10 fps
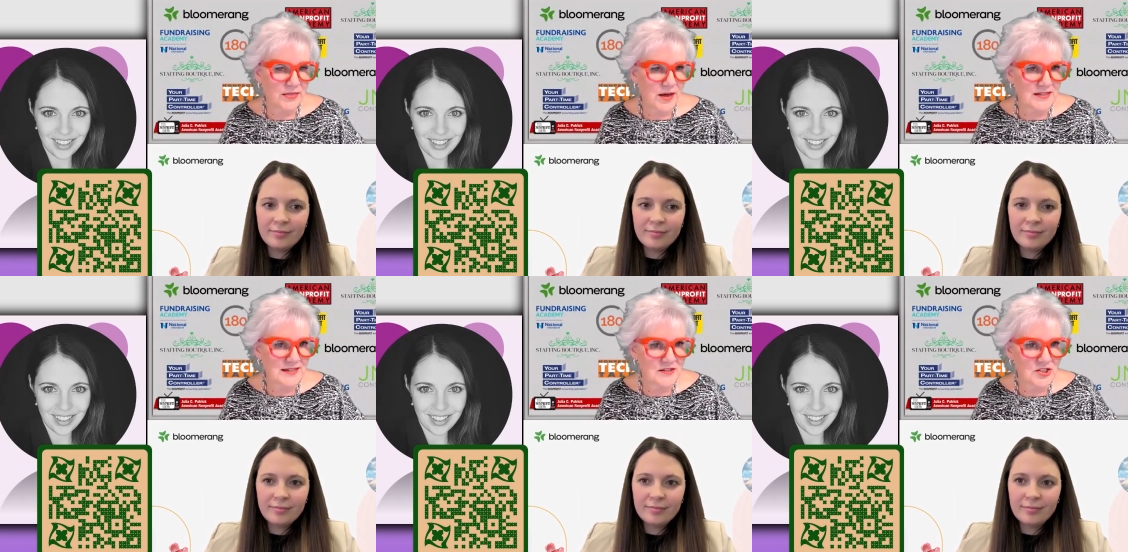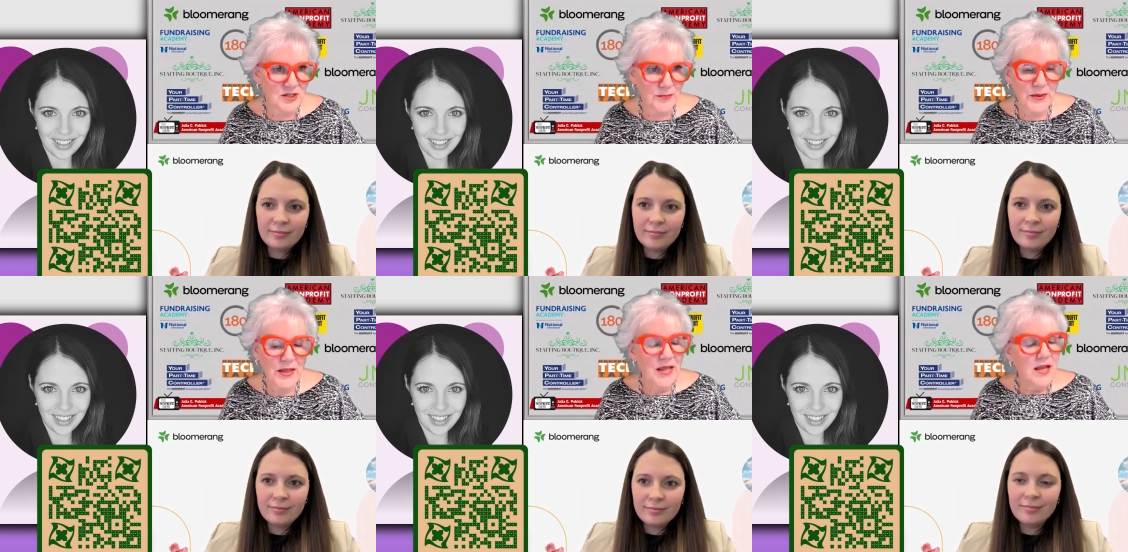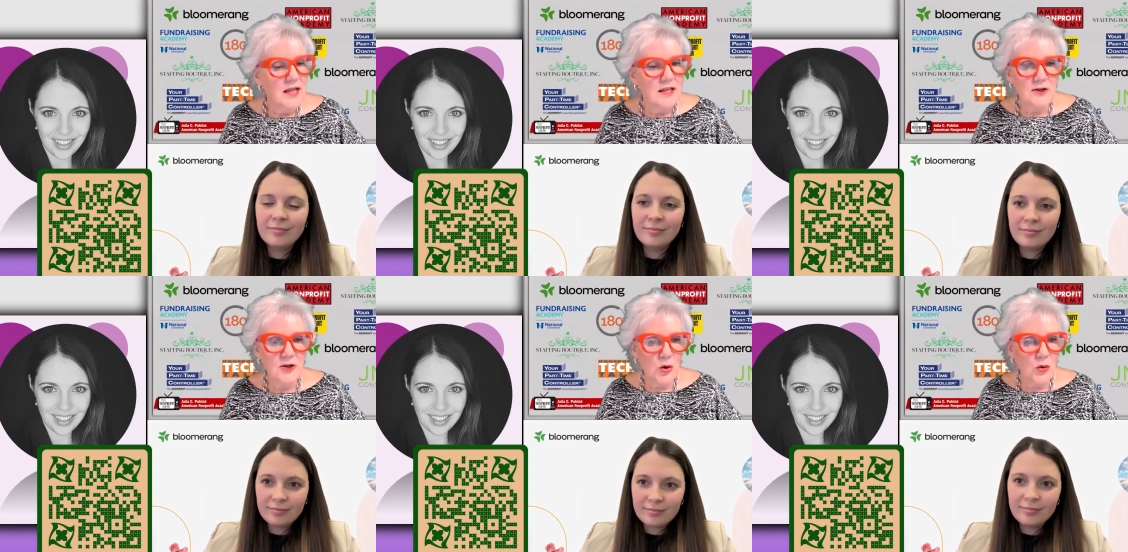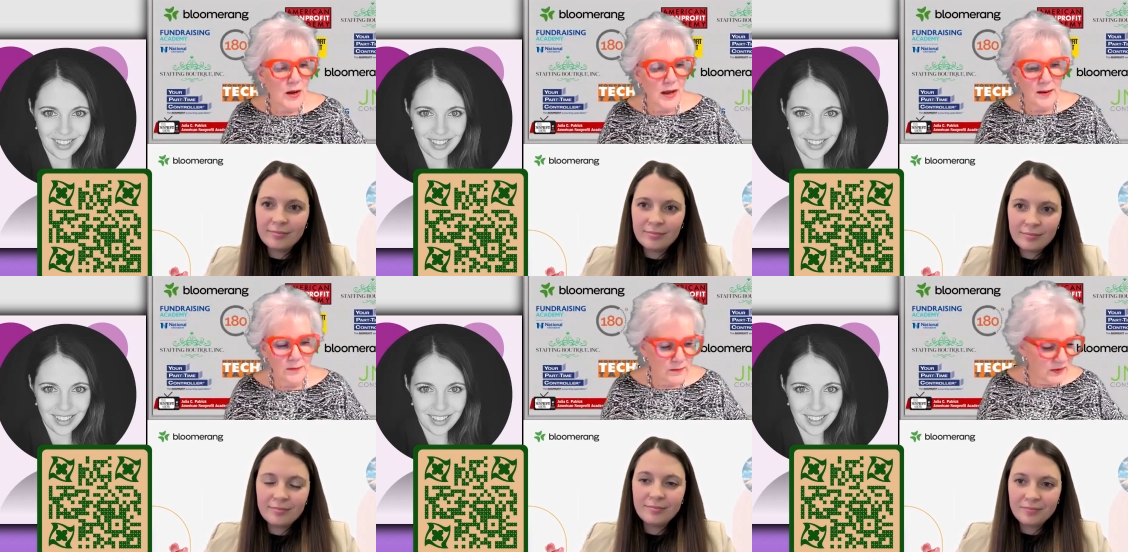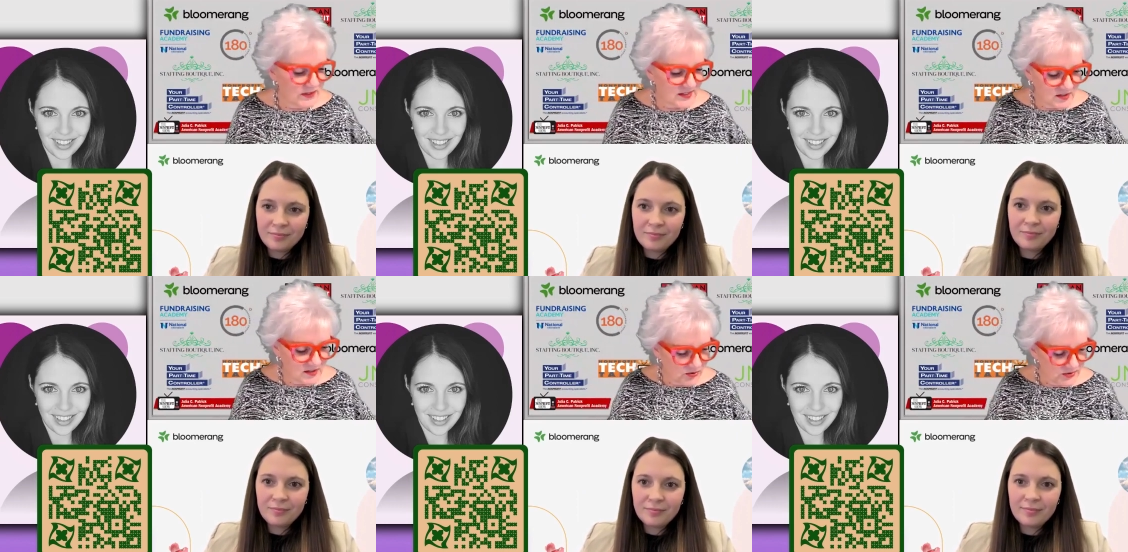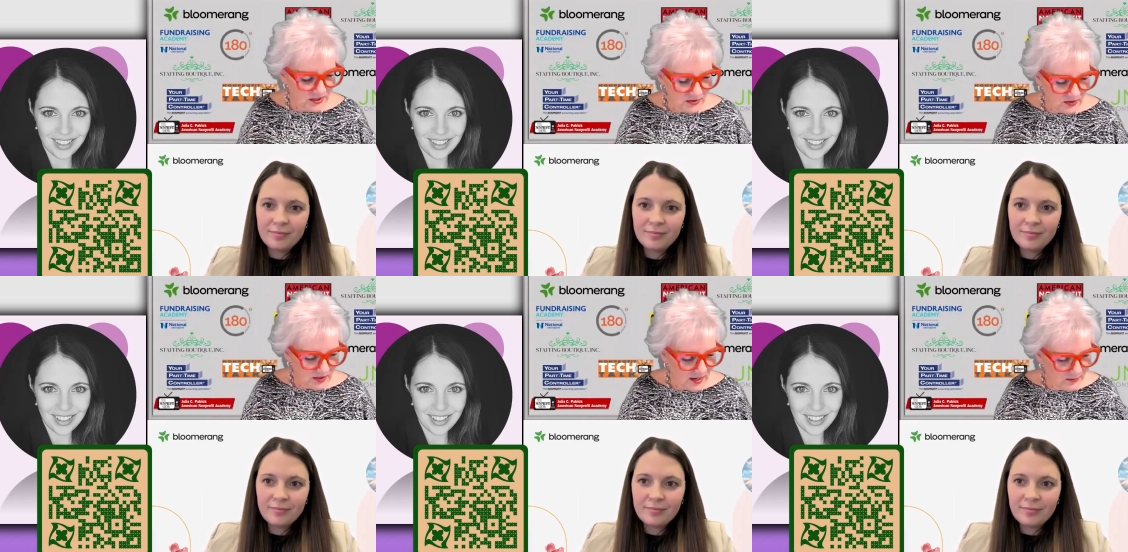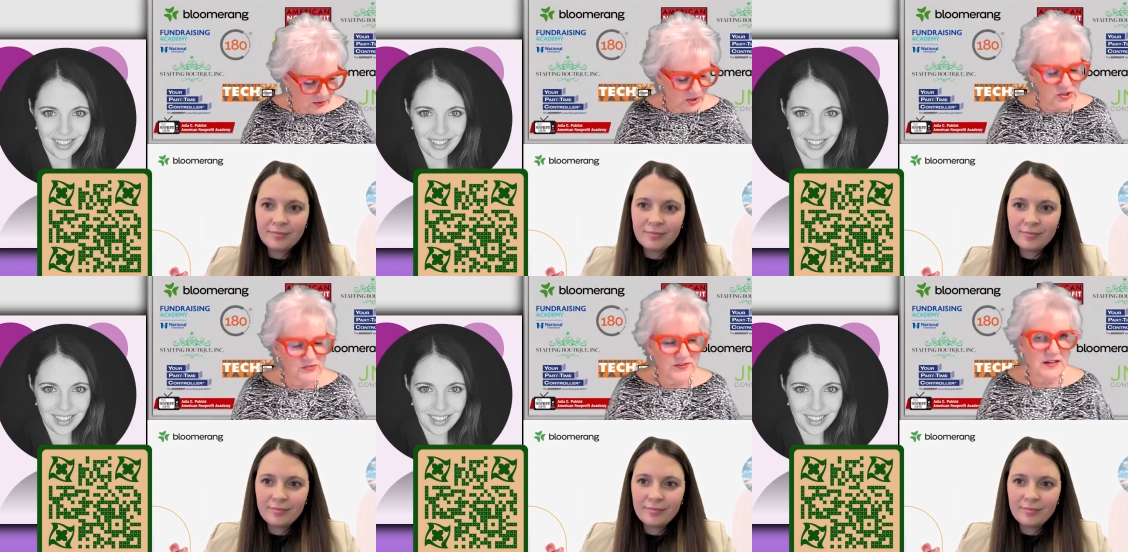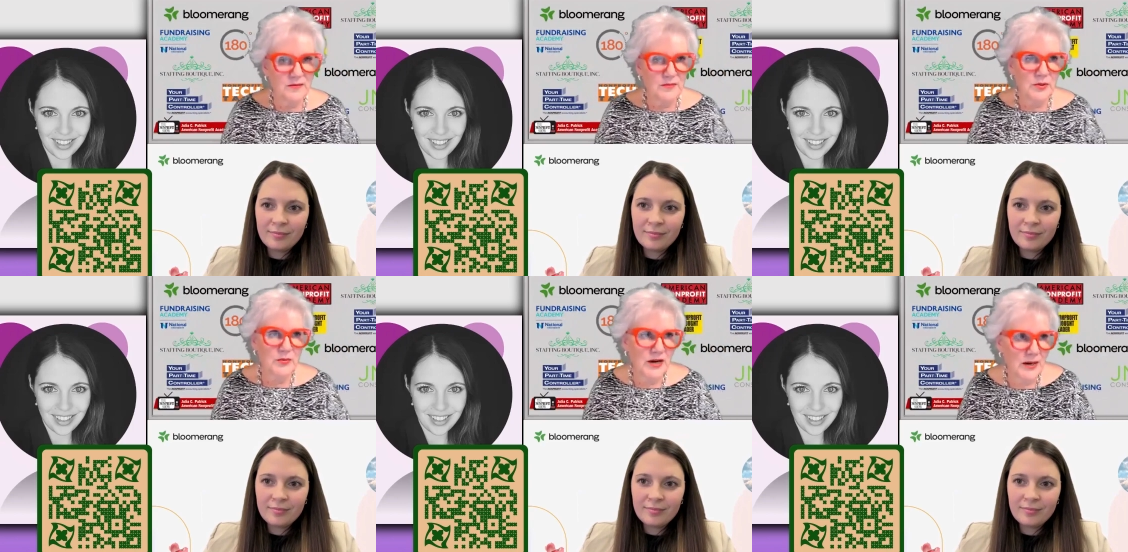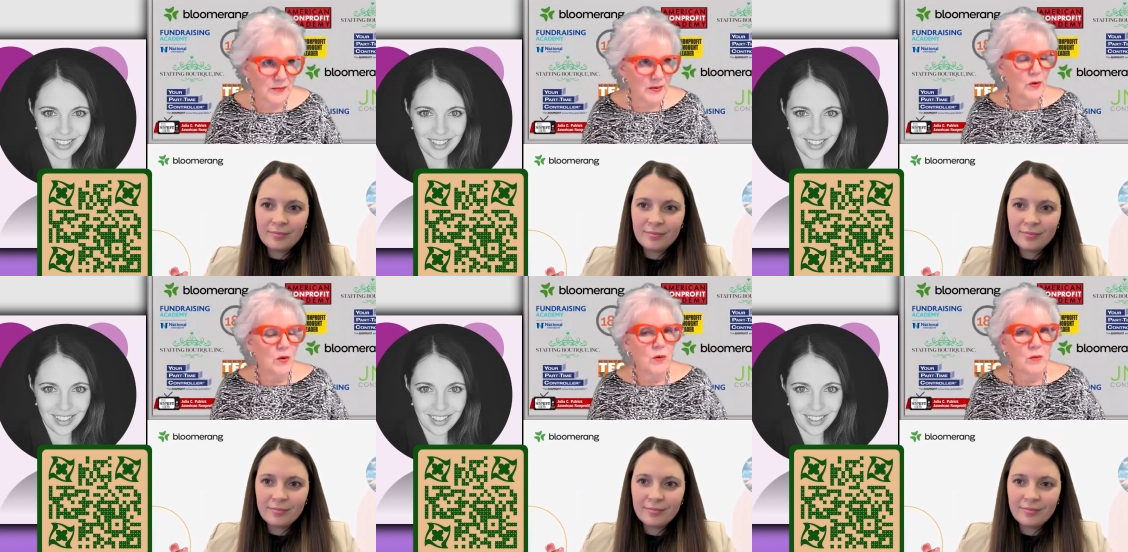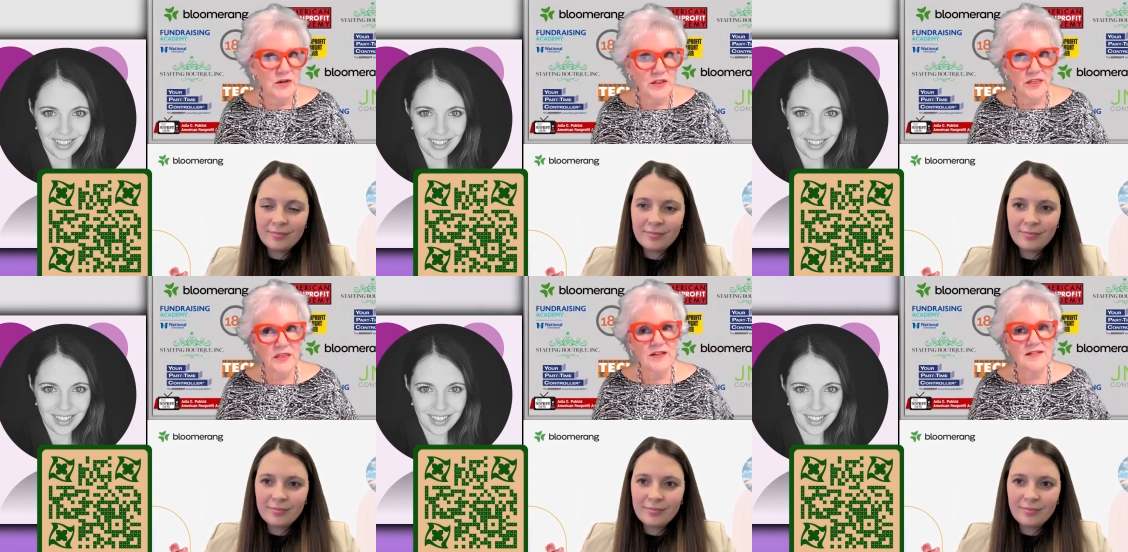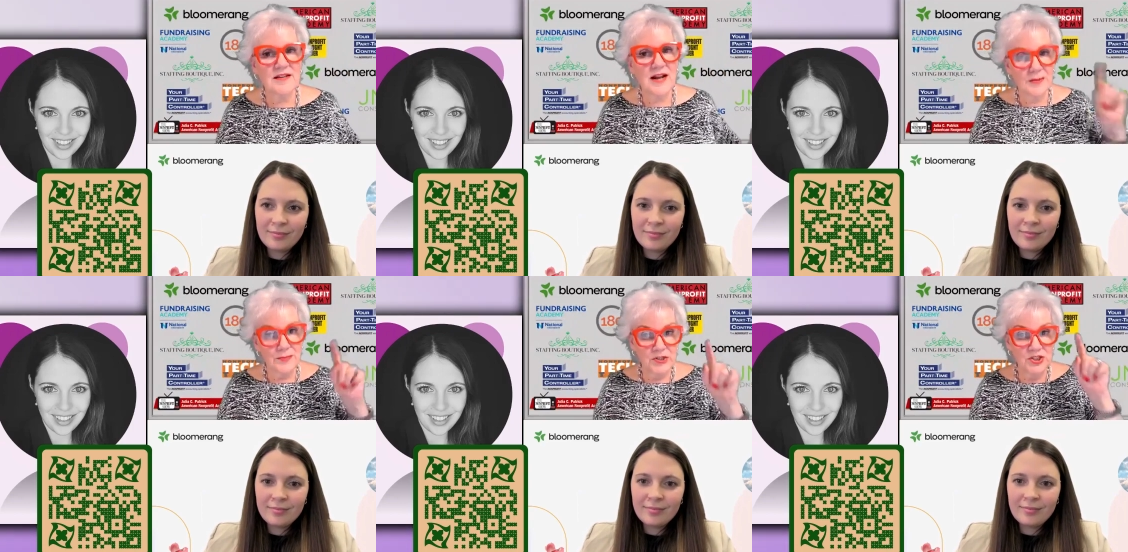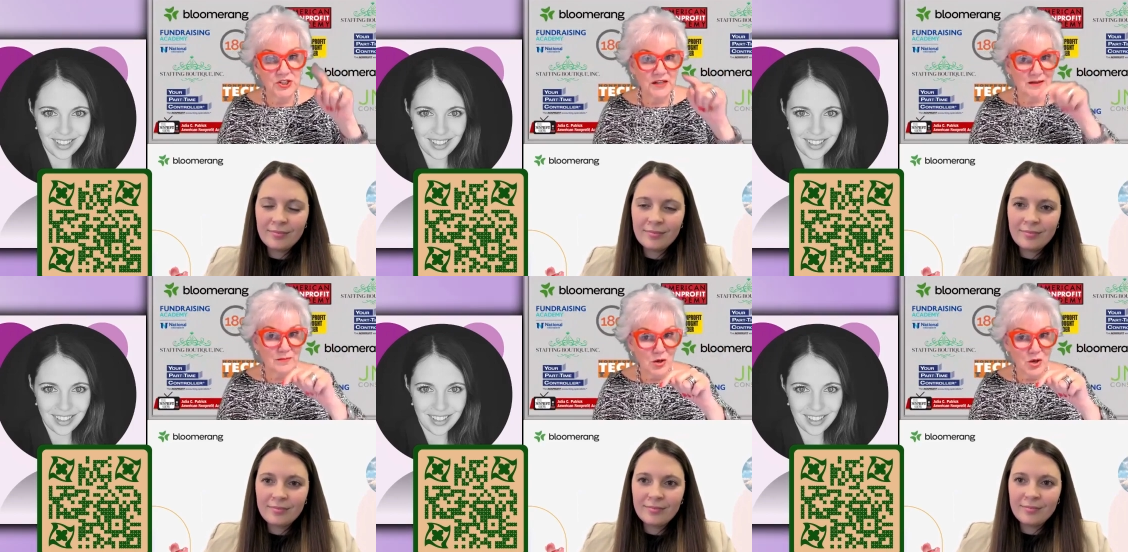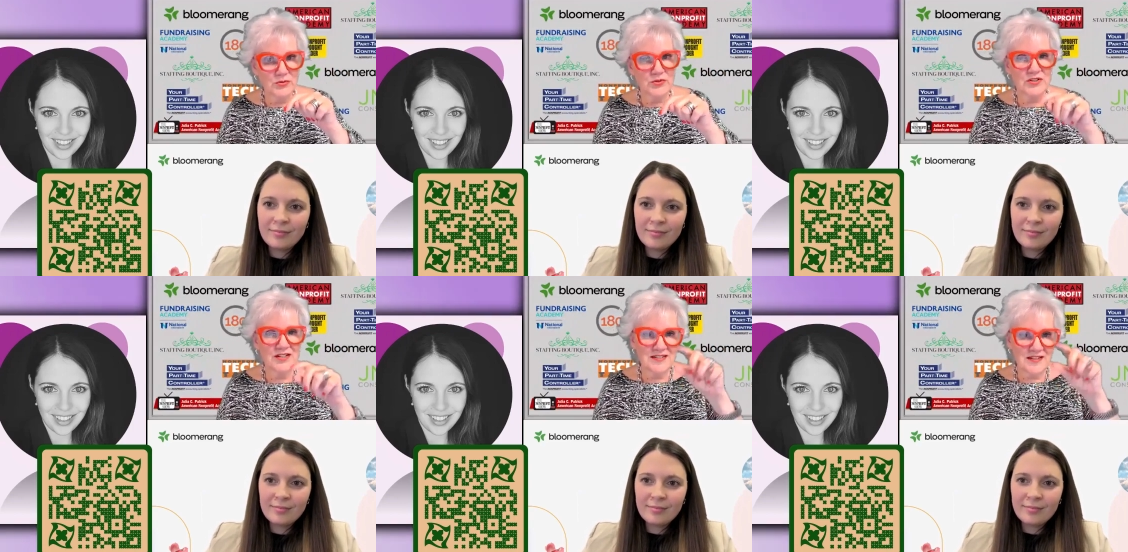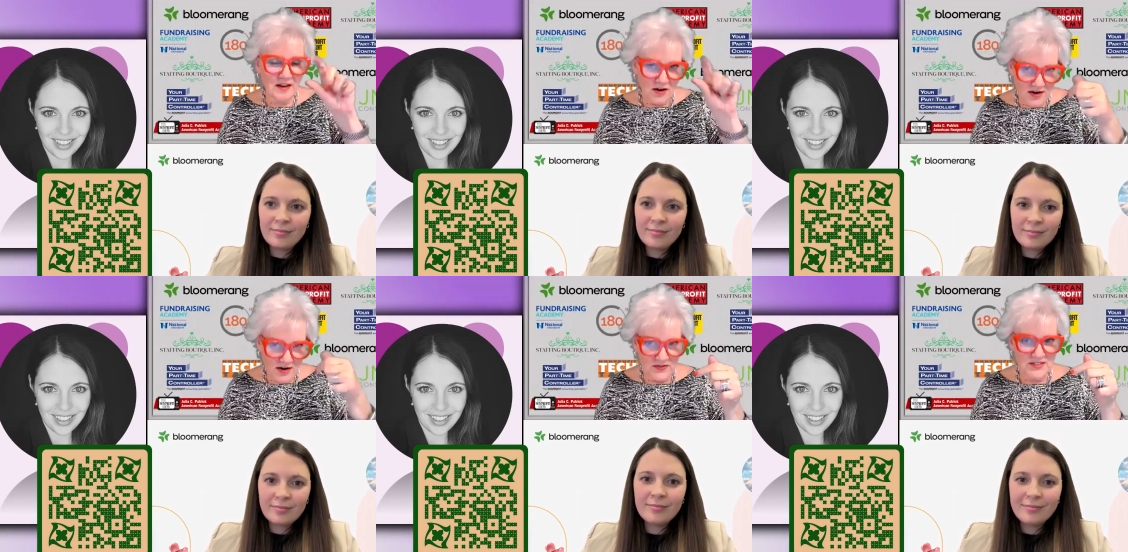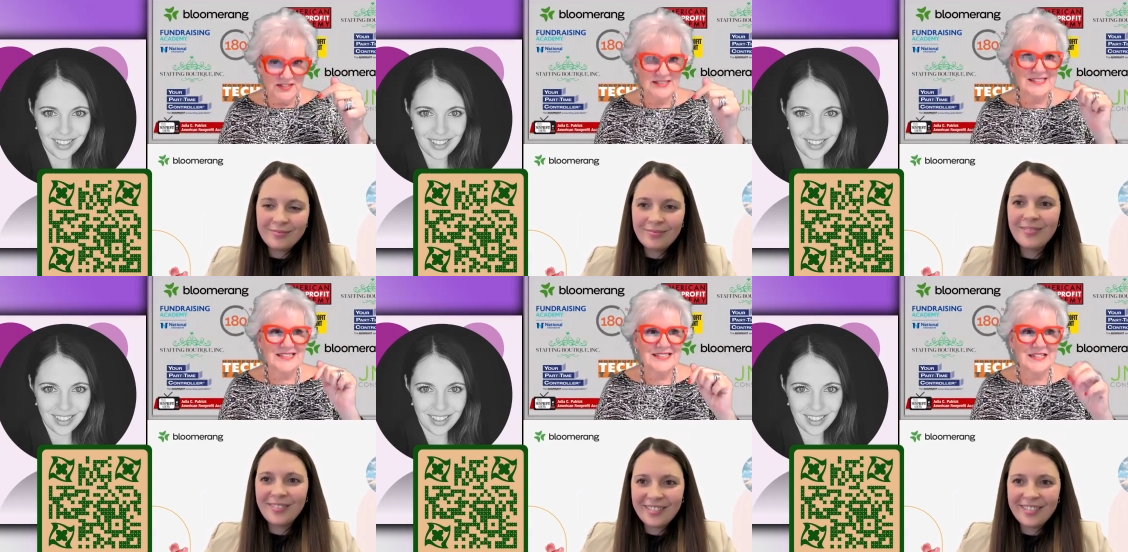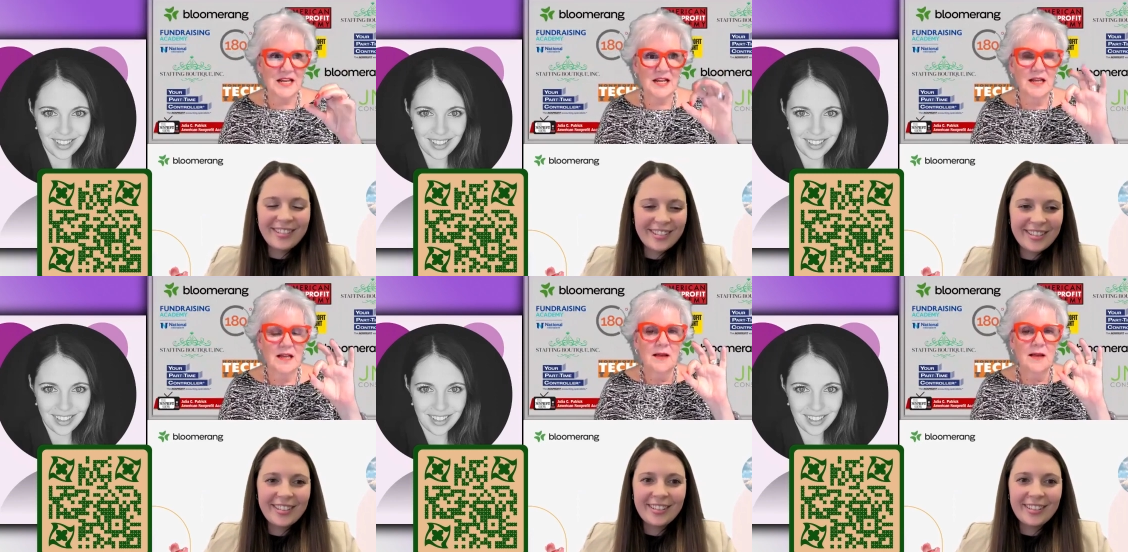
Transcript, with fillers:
Speaker 1: thought leadership you know um, melissa no secret i'm a huge fan of bloomerang but one of the things that i appreciate the most it's like our conversation today